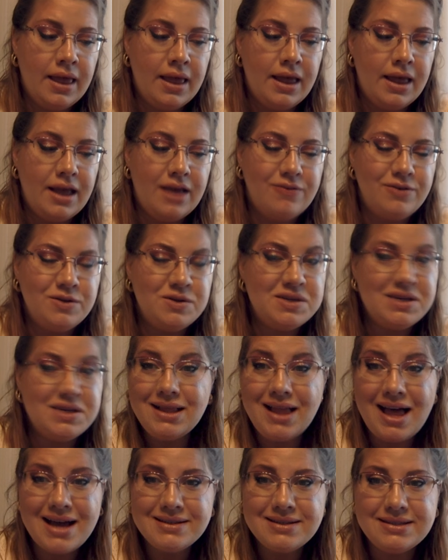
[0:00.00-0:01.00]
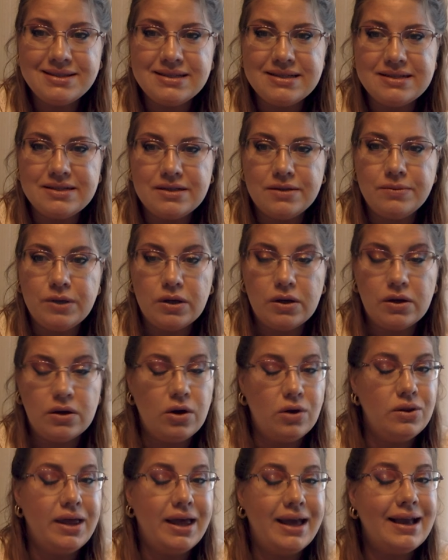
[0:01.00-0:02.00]
If you see classicism, you can go
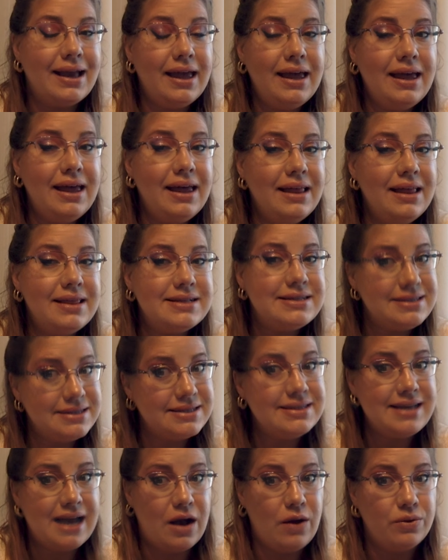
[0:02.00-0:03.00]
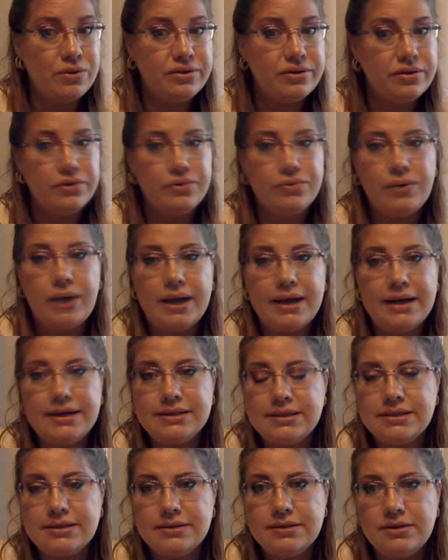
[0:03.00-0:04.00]
like, that's the South, right?
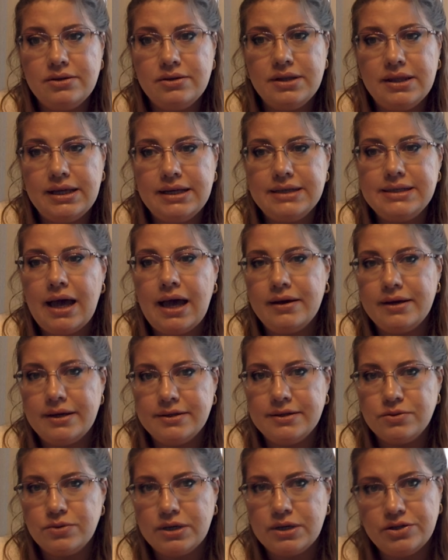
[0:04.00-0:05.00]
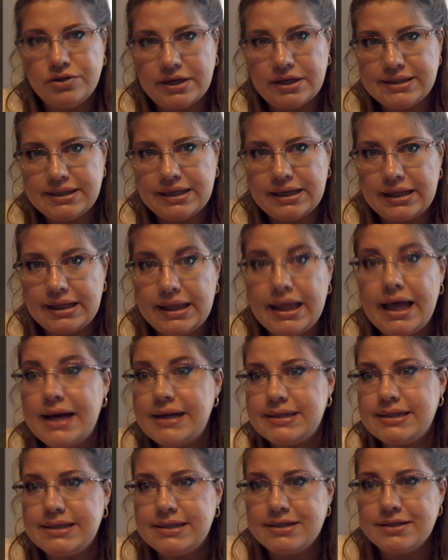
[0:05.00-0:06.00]
The Italians were interested in
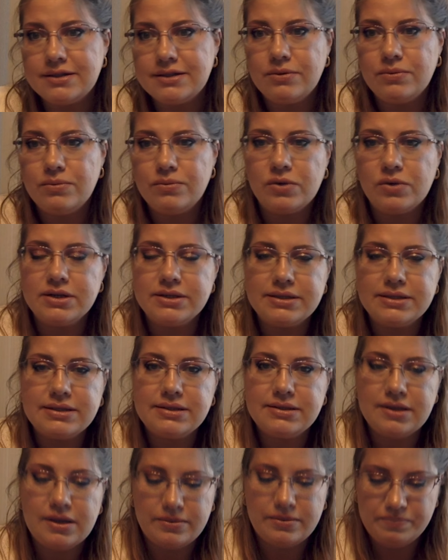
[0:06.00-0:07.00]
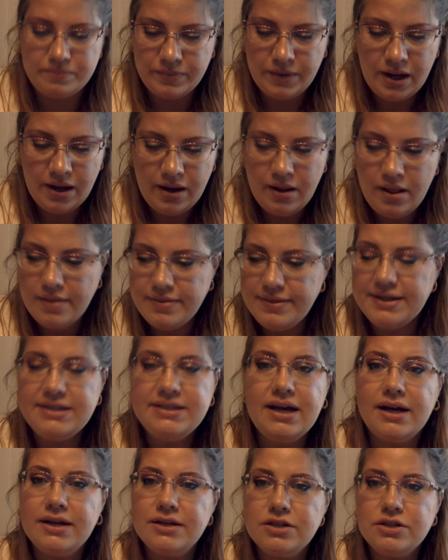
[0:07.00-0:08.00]
classicism, whereas the
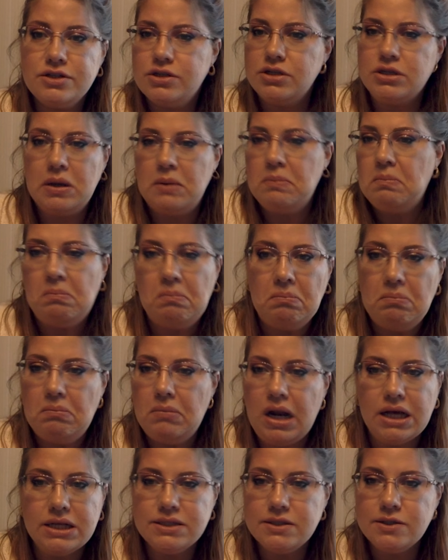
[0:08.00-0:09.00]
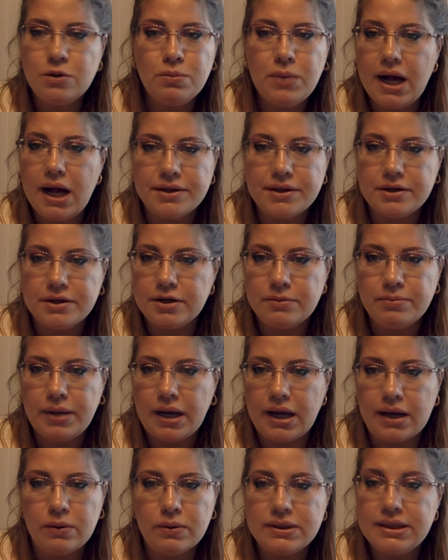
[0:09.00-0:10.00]
Dutch, not so bothered
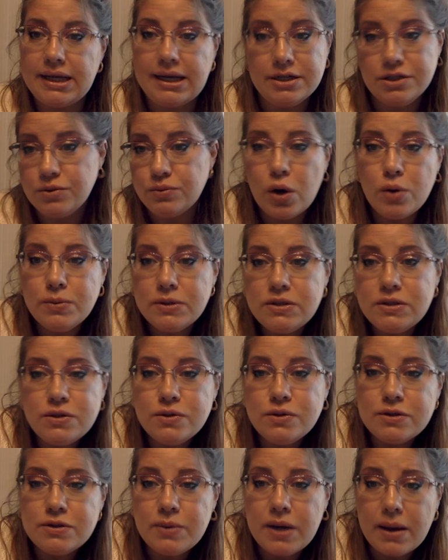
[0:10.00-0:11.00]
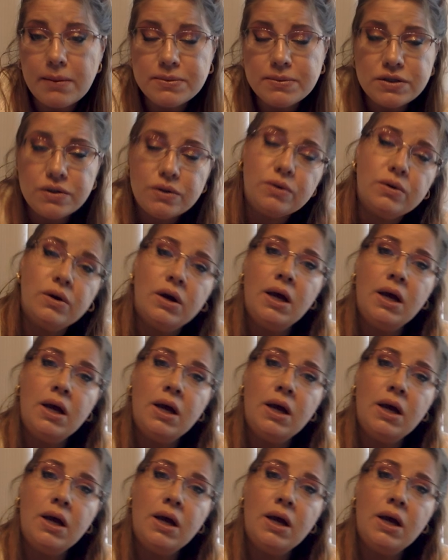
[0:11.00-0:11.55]
by what the ancient Romans used to be up to.